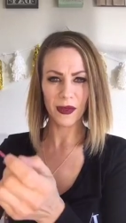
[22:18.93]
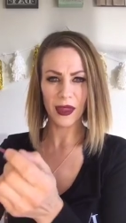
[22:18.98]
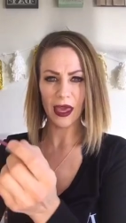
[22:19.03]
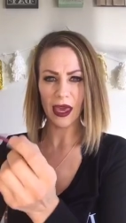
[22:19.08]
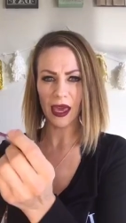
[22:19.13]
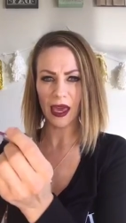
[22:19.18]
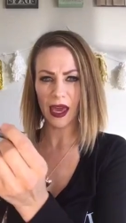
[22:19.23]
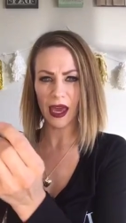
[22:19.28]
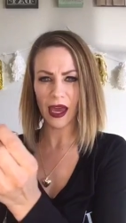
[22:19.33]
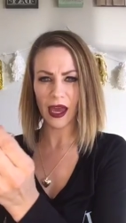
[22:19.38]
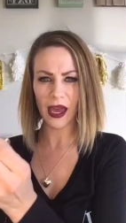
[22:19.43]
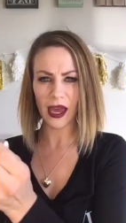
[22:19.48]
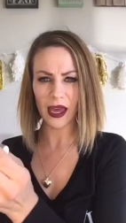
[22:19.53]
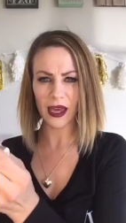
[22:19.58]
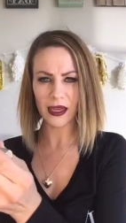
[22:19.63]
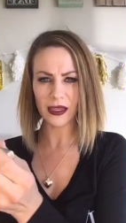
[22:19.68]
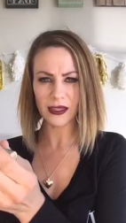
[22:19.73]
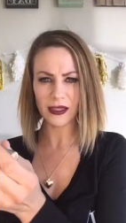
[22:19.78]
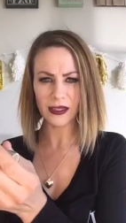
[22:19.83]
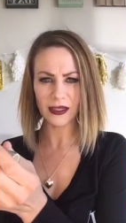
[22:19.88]
Hey
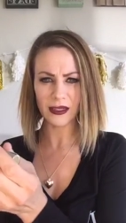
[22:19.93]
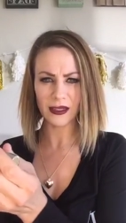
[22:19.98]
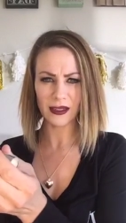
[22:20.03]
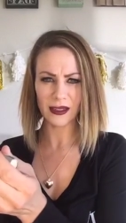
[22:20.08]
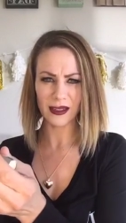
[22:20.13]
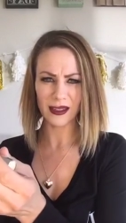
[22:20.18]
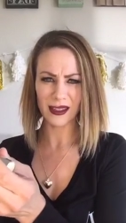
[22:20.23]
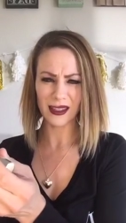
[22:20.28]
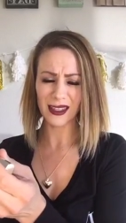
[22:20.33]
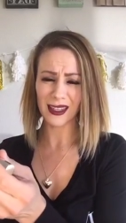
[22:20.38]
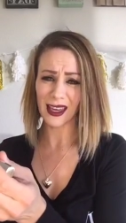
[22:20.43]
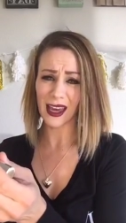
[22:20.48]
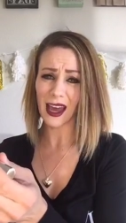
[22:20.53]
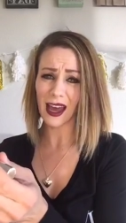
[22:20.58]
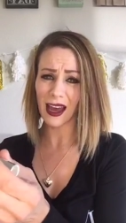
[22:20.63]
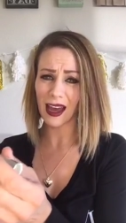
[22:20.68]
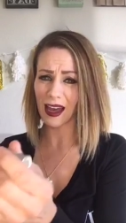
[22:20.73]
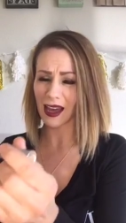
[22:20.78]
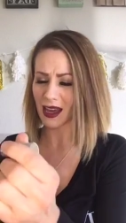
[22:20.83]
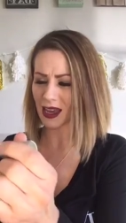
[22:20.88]
guys.
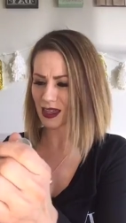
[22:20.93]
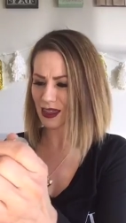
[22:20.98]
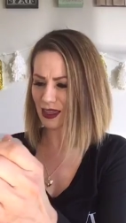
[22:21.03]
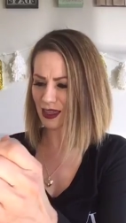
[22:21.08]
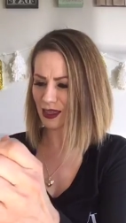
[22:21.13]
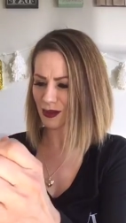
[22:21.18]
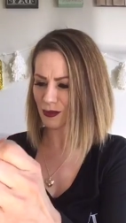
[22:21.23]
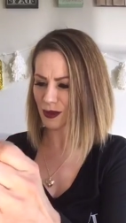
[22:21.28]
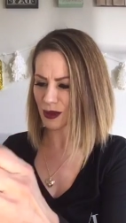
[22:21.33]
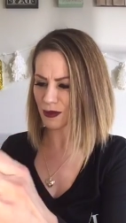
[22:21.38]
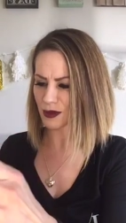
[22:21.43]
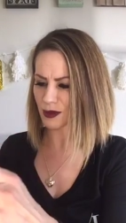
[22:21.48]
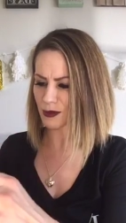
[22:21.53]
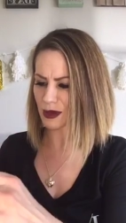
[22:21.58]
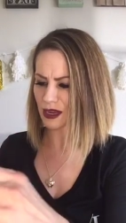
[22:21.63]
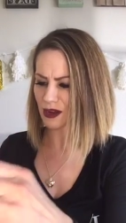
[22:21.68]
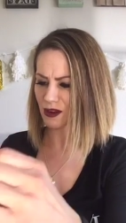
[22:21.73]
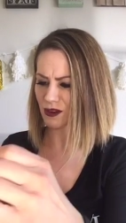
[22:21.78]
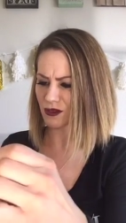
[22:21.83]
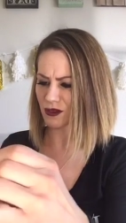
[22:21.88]
Yeah, I think it might be
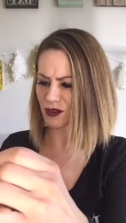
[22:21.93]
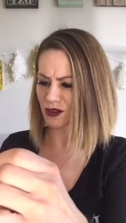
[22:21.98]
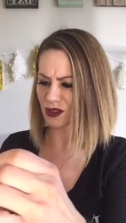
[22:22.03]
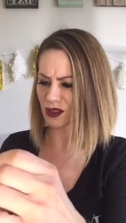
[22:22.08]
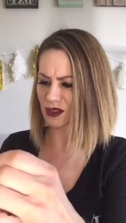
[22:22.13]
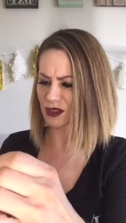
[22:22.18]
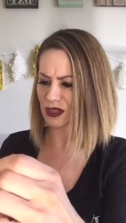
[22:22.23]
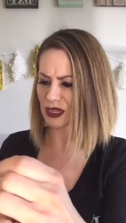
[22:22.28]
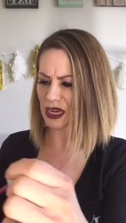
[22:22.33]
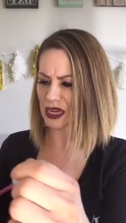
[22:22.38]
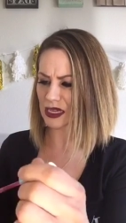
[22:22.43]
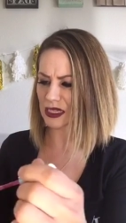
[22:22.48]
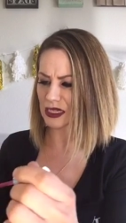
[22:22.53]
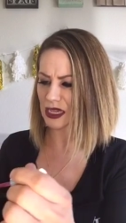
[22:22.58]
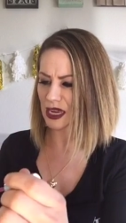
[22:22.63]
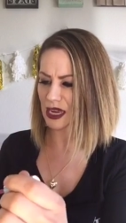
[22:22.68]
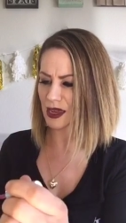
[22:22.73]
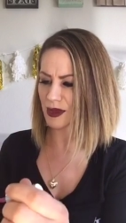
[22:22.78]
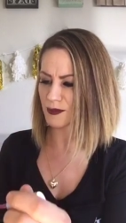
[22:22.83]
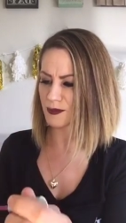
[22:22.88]
better for
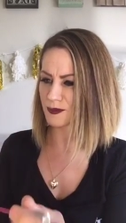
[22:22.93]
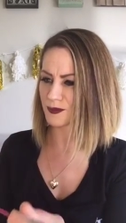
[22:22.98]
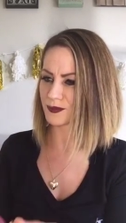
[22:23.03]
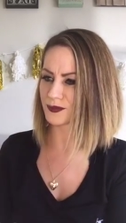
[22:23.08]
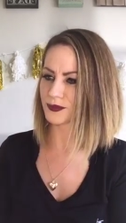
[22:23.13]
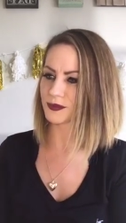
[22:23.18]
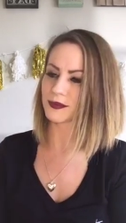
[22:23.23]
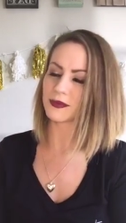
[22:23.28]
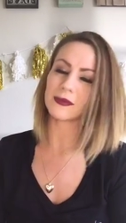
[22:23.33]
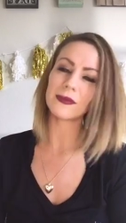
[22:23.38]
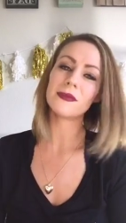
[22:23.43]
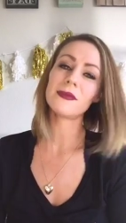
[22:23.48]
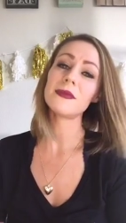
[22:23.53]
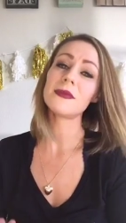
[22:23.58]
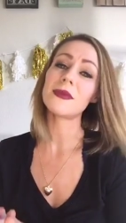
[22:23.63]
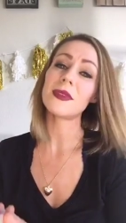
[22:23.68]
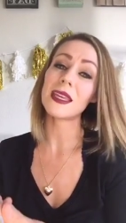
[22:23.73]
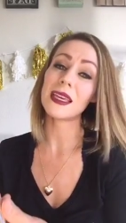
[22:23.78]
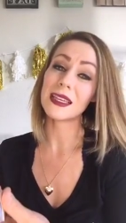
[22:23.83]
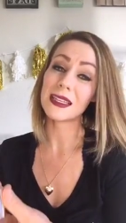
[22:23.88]
nighttime
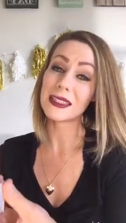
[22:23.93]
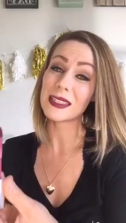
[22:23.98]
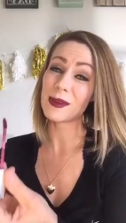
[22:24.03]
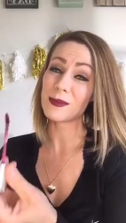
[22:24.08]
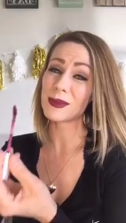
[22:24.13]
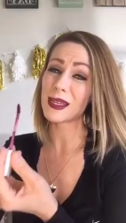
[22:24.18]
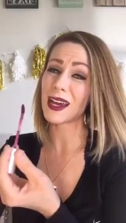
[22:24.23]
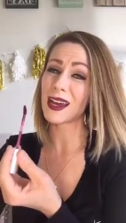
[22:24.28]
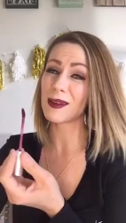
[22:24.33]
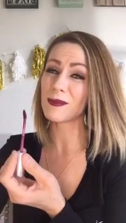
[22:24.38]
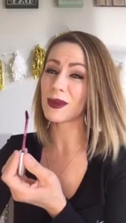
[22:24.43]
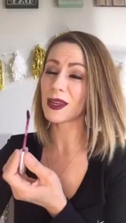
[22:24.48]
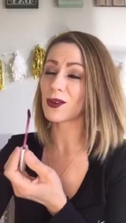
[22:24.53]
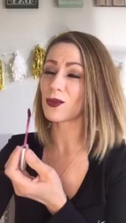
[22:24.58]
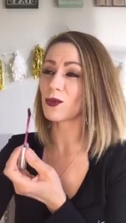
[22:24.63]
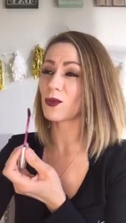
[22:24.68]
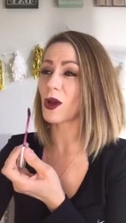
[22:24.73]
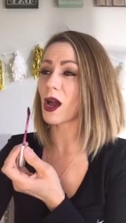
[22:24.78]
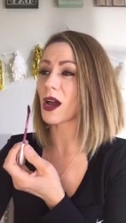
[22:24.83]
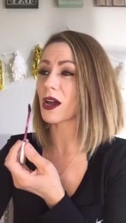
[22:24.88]
except I'm
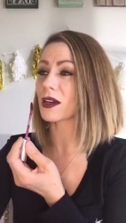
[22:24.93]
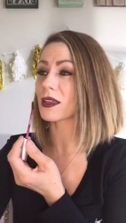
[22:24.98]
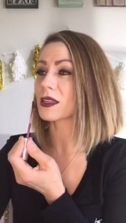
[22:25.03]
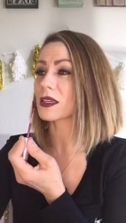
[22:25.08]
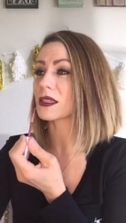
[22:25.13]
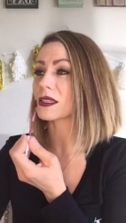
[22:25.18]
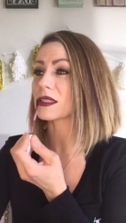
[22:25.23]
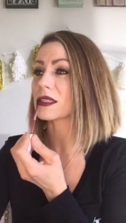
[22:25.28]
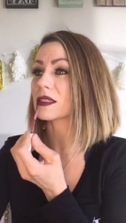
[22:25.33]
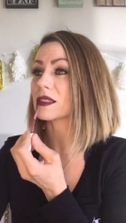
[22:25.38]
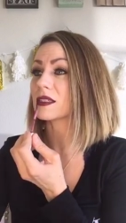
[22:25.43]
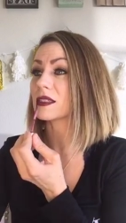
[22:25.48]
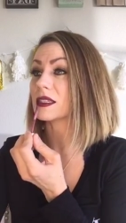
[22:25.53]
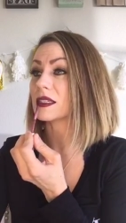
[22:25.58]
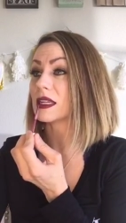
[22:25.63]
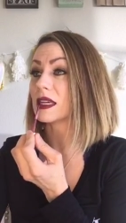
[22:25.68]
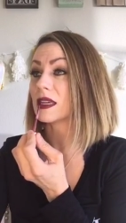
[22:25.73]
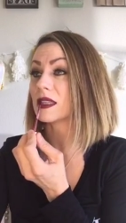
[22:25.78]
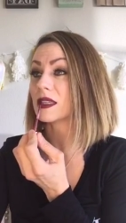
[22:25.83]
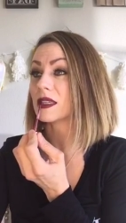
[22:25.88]
gonna rock this
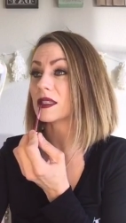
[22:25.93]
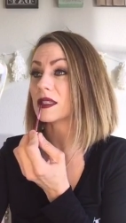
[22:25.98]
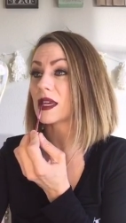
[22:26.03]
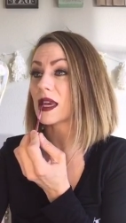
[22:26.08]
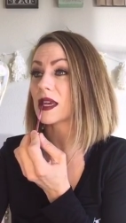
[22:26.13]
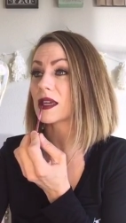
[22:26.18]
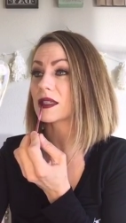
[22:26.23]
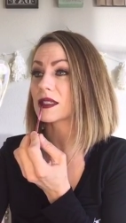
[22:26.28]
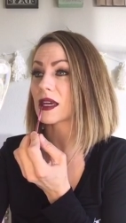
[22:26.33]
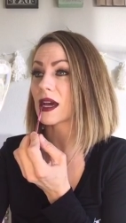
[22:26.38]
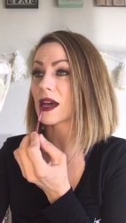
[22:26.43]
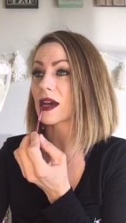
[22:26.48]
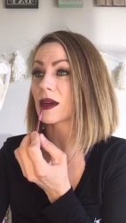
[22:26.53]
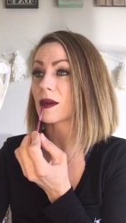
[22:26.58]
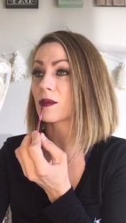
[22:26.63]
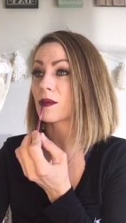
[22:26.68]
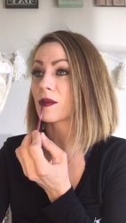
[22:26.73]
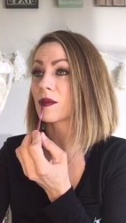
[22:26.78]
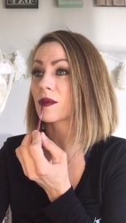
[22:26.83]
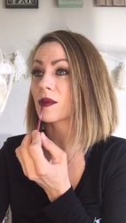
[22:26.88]
in the
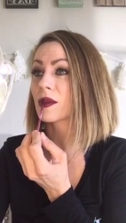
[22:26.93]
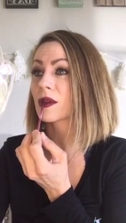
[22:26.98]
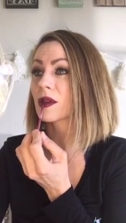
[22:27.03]
daytime.